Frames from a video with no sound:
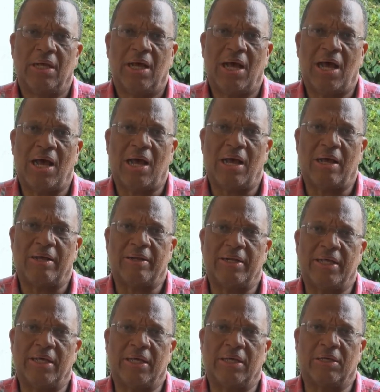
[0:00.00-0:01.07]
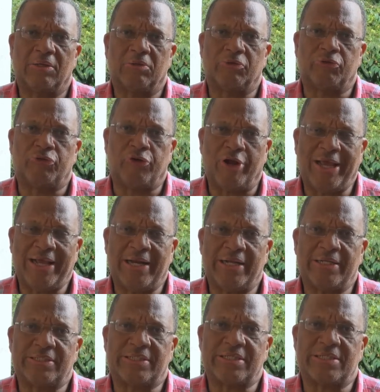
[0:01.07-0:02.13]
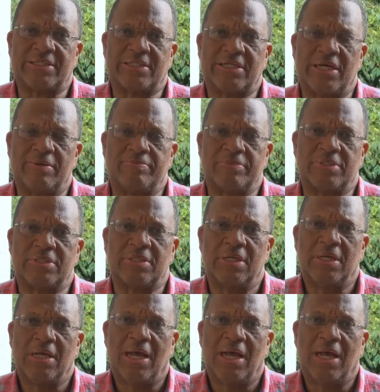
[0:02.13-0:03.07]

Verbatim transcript: uh, the drainage systems